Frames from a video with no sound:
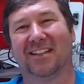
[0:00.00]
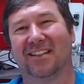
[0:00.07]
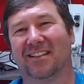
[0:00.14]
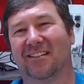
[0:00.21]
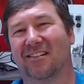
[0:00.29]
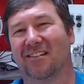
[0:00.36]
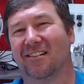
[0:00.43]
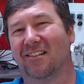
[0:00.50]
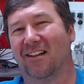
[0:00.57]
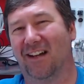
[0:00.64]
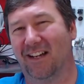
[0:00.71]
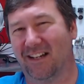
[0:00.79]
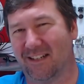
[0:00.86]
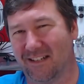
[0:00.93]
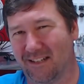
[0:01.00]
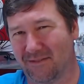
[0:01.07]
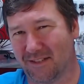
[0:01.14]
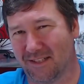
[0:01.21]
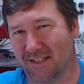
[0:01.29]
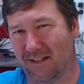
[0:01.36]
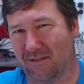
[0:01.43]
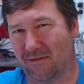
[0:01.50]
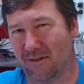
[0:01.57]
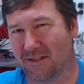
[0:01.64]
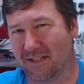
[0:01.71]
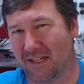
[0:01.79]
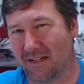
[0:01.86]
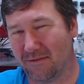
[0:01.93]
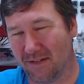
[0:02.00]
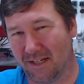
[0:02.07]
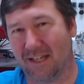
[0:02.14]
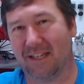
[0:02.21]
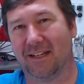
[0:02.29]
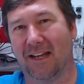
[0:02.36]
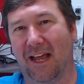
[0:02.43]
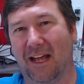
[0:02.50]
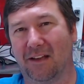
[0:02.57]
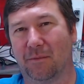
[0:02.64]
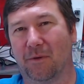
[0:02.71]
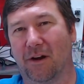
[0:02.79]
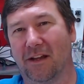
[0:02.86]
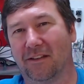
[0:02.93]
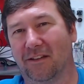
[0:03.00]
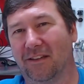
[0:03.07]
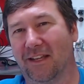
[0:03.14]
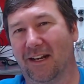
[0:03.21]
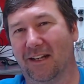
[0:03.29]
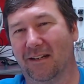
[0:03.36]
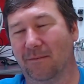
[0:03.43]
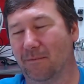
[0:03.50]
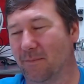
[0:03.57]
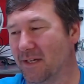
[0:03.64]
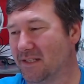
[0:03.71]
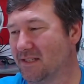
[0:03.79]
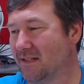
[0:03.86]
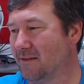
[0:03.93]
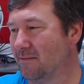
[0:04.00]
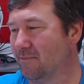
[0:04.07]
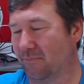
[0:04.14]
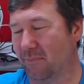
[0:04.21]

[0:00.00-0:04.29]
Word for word: there are a lot of different softwares, even in Allen Bradley, that I didn't mention.